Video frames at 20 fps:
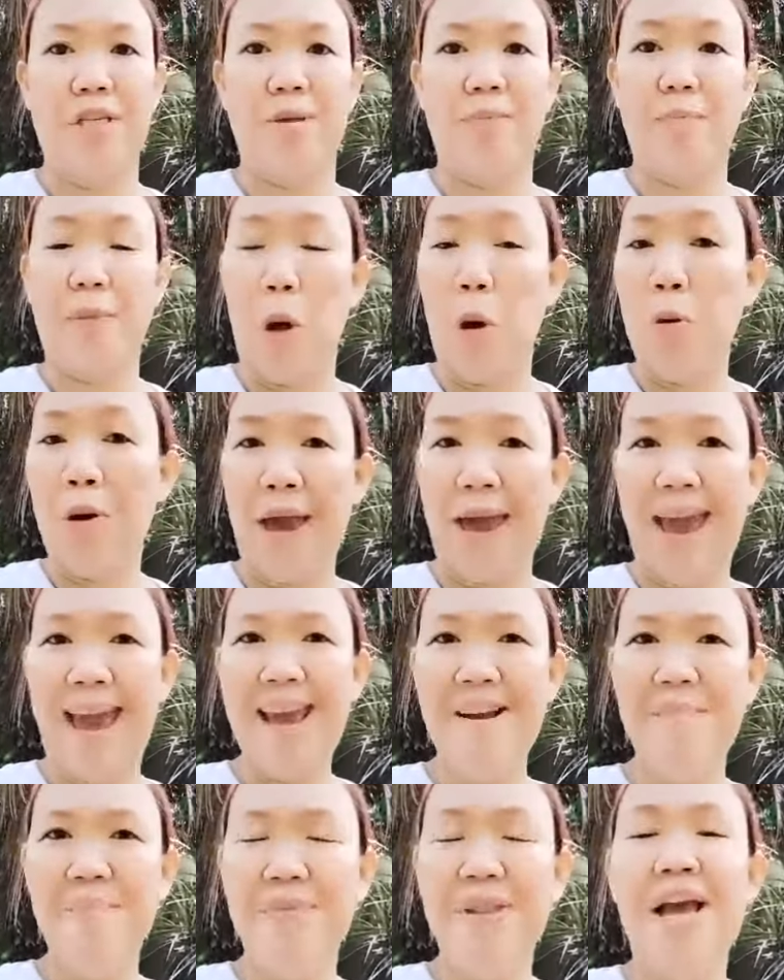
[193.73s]
Okay?
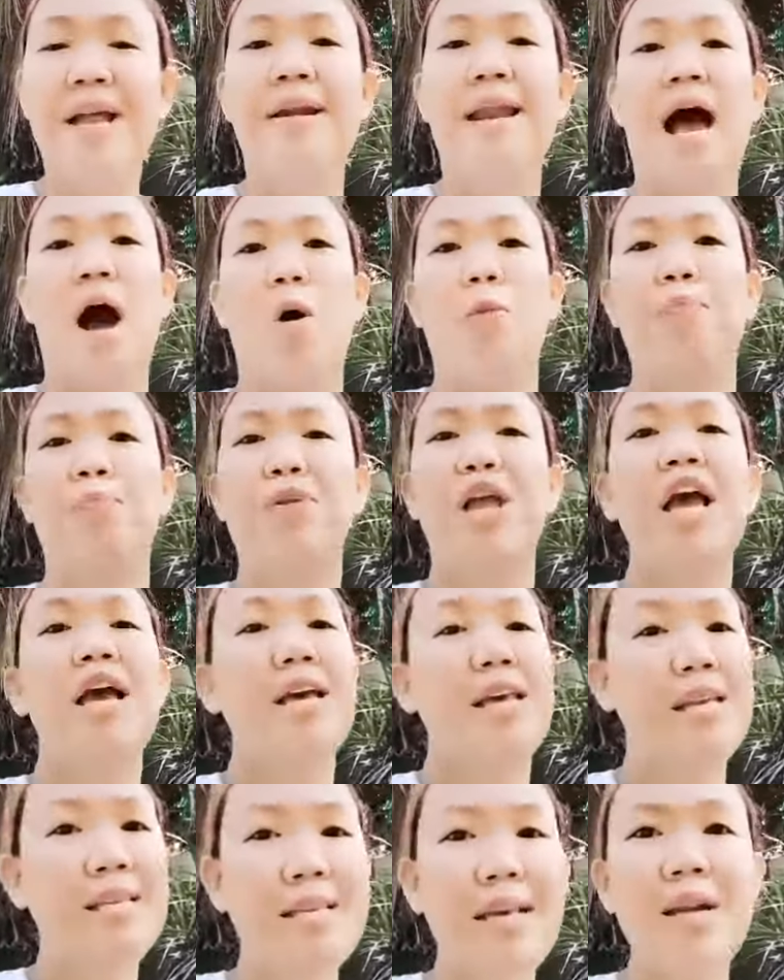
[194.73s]
Now,
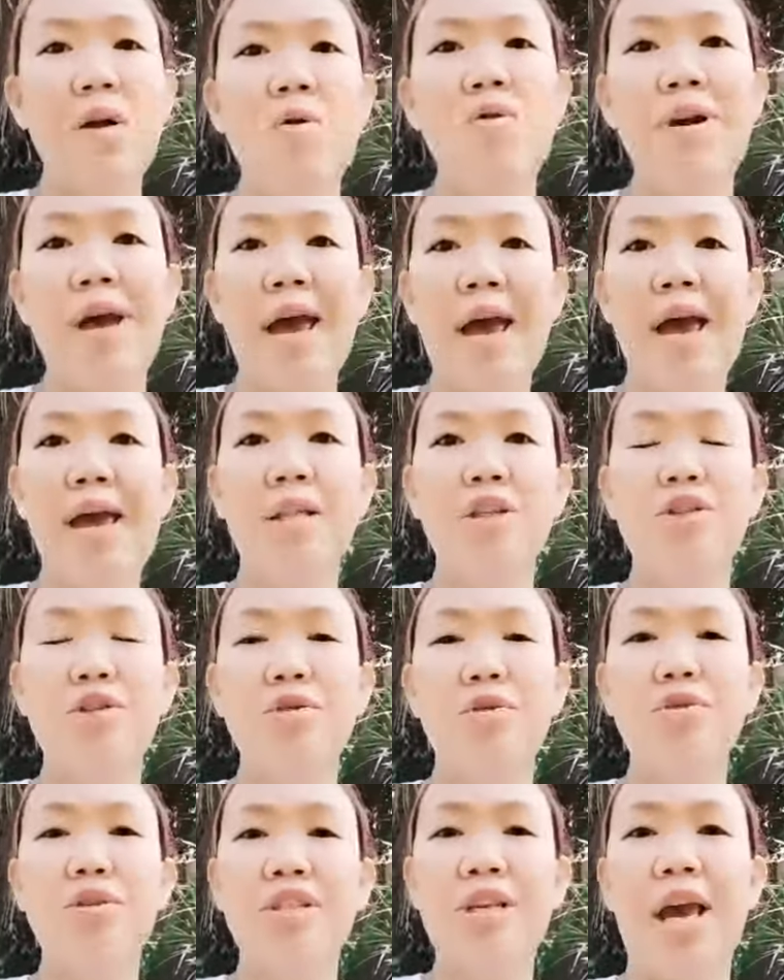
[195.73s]
is it okay to
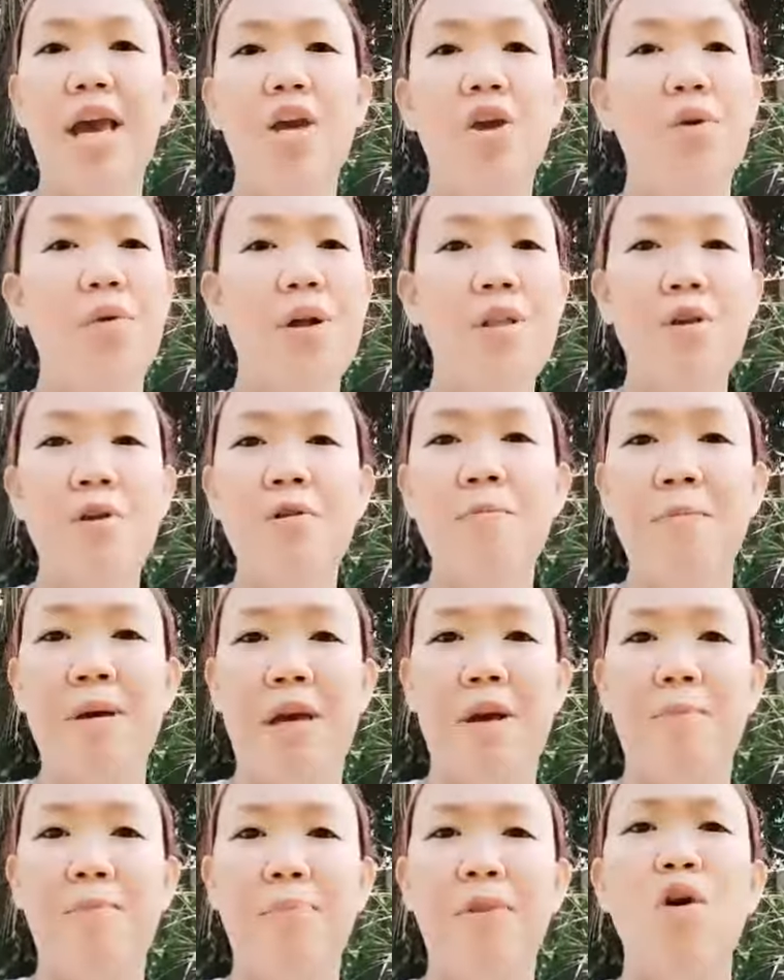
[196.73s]
say you're a newbie?
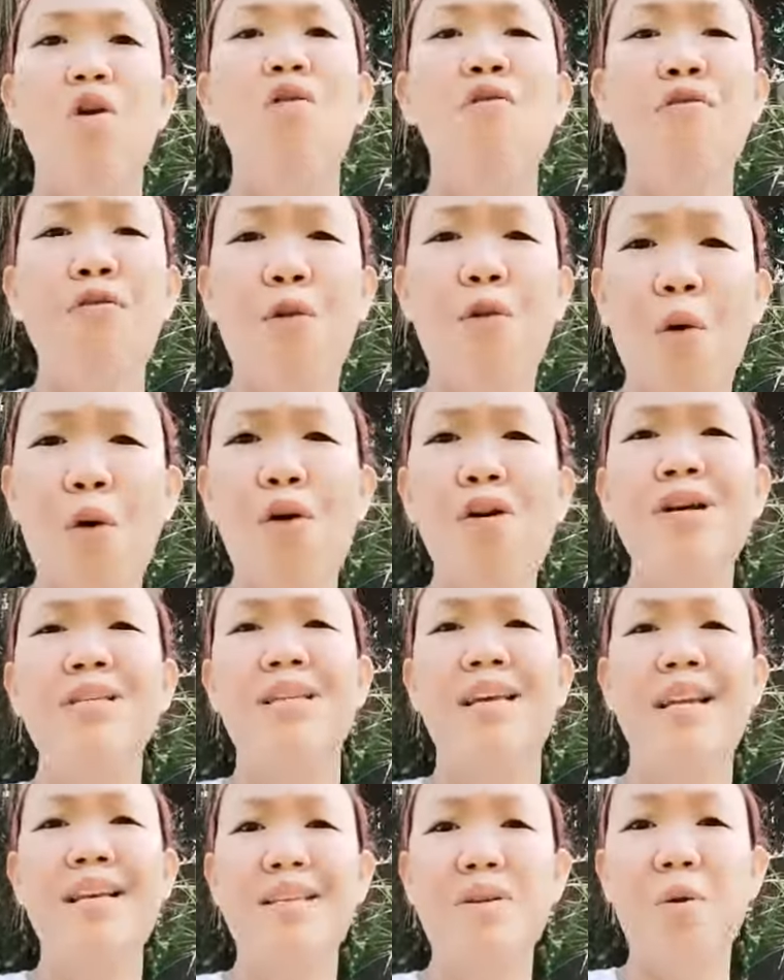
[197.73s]
Of course it
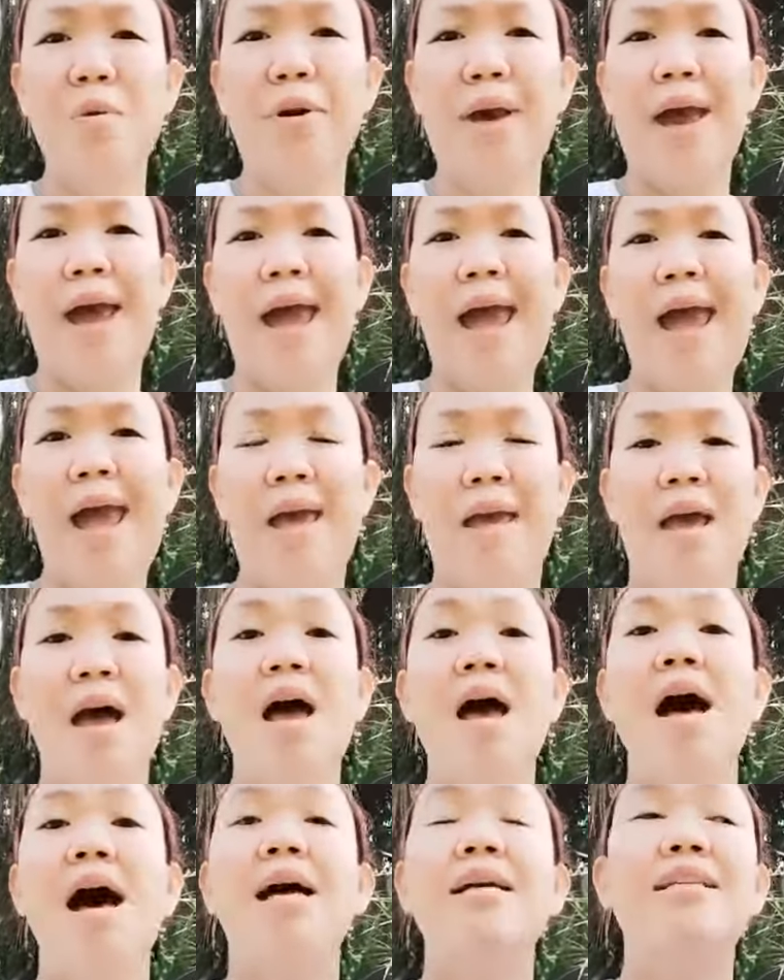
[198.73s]
is okay,
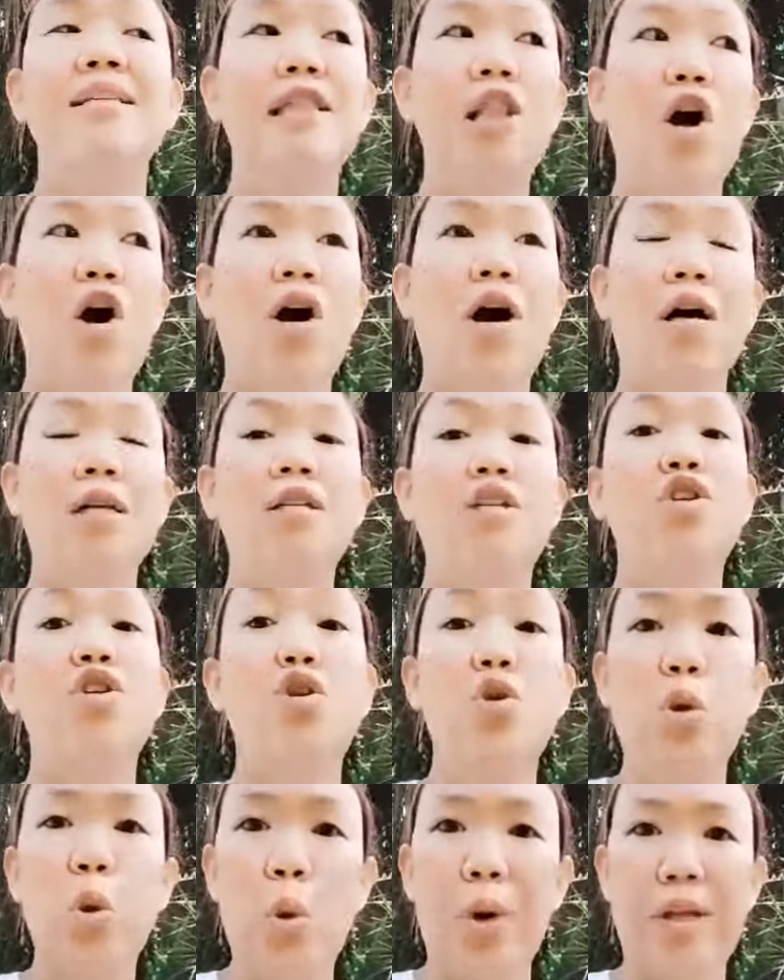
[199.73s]
as long as you
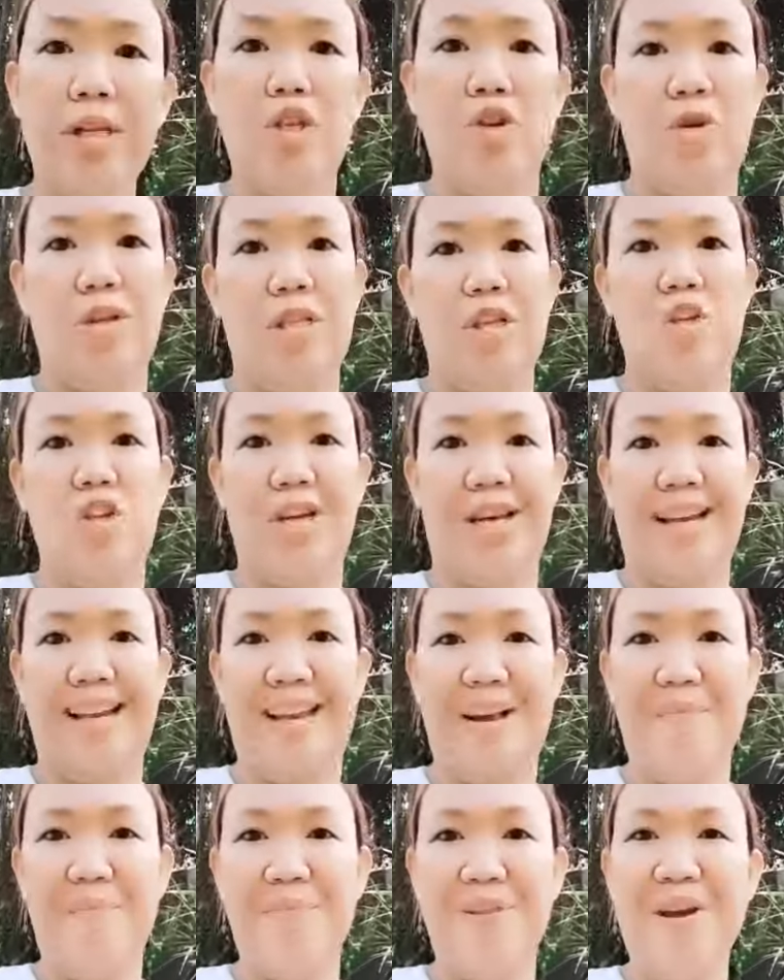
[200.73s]
do it strategically.
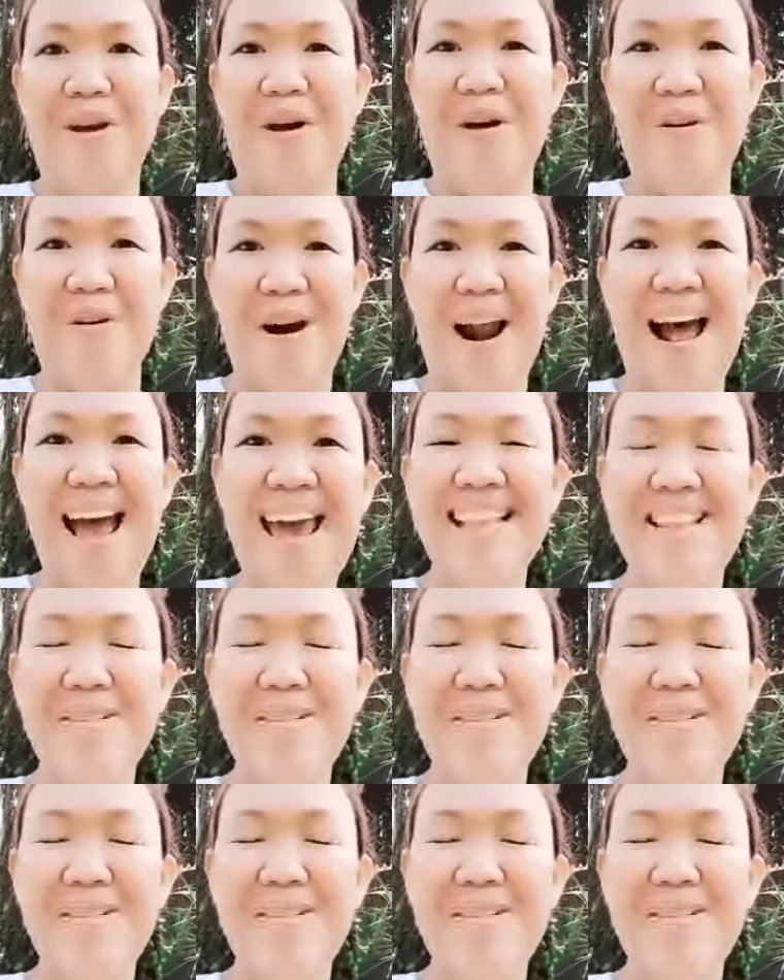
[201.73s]
Alright?